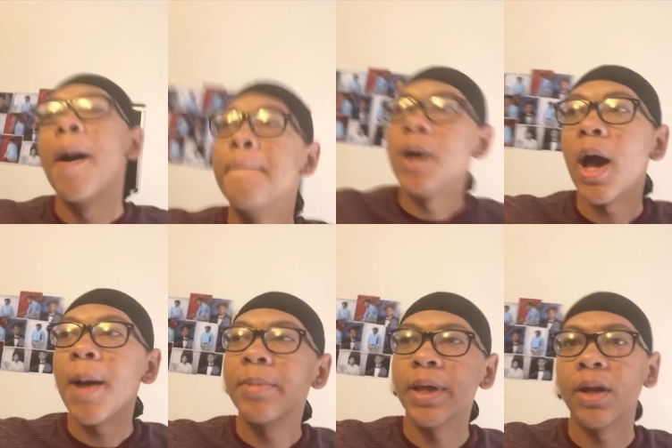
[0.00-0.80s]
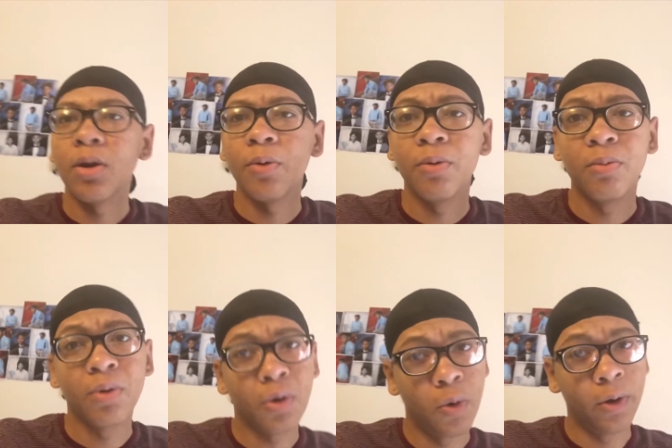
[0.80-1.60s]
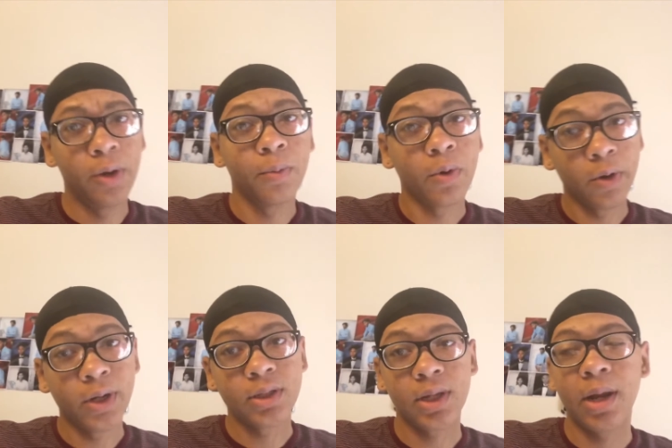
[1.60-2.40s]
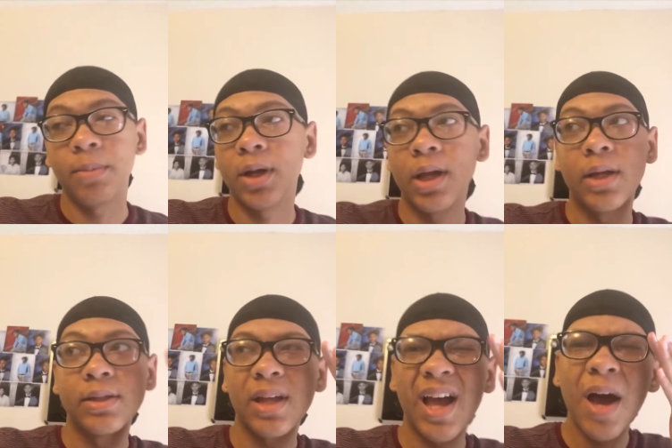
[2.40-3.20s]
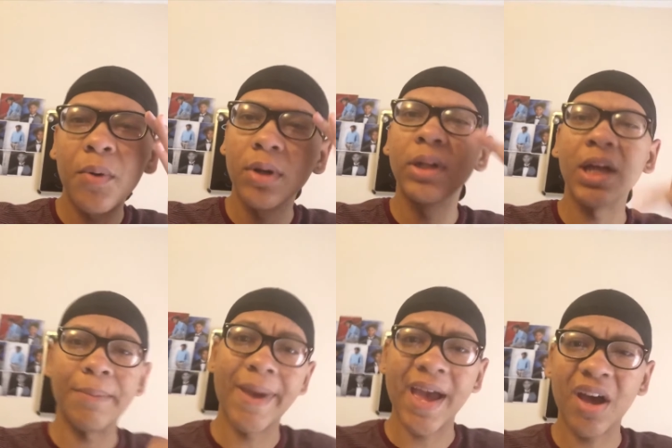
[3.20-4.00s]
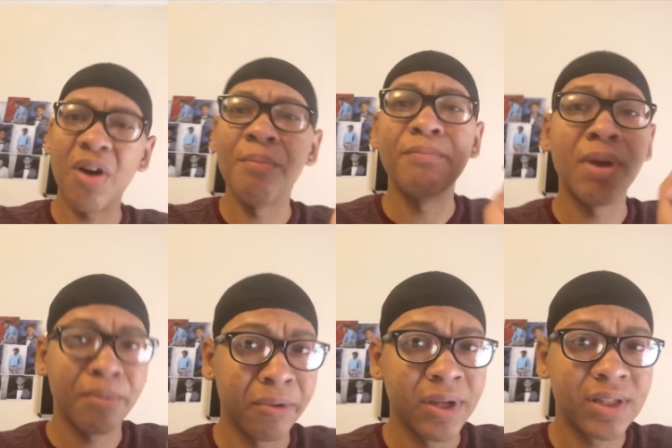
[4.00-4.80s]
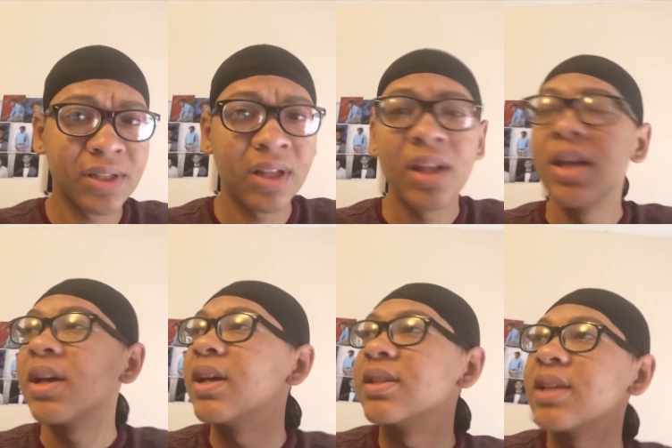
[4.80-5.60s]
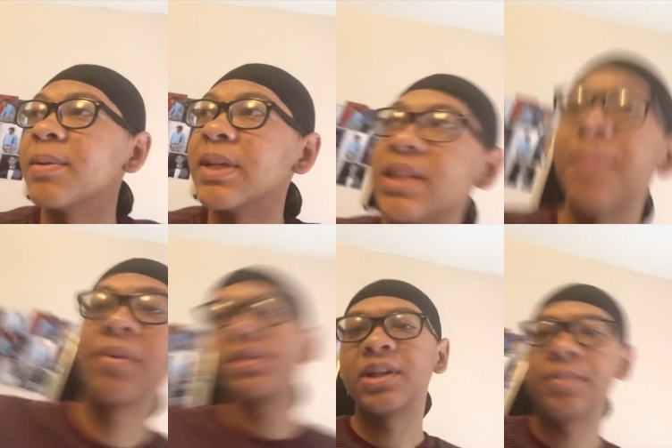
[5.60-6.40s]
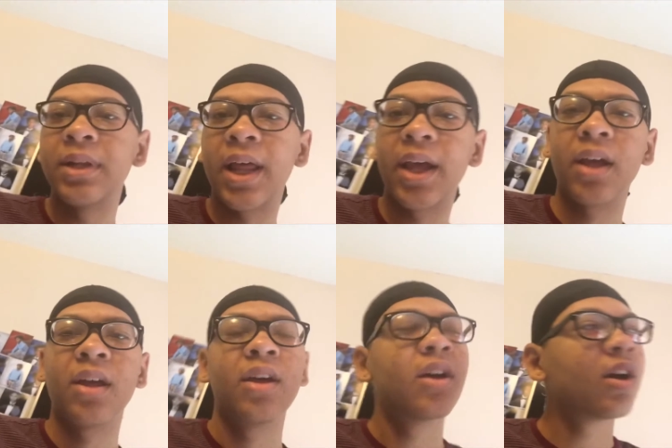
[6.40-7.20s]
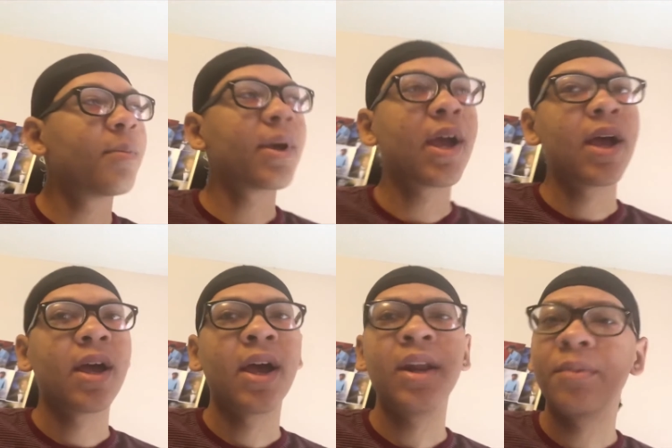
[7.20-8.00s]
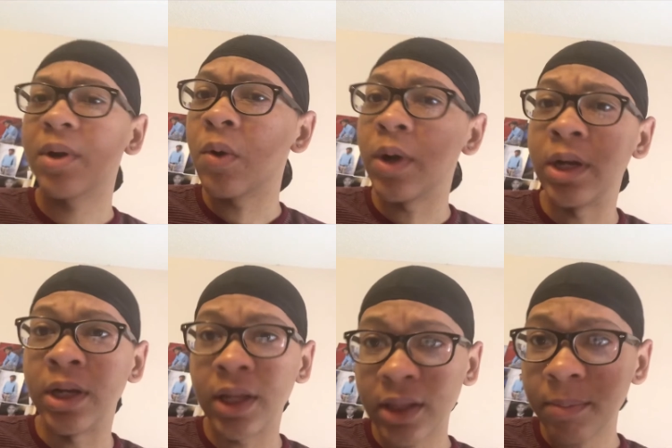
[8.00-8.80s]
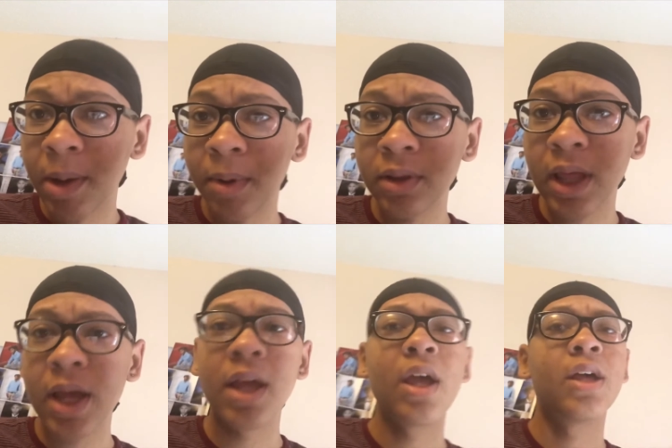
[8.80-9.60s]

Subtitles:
But I plan on recording today because I want to look back on memories because I'm that type of person that would be like, oh my God, I didn't record nothing my birthday.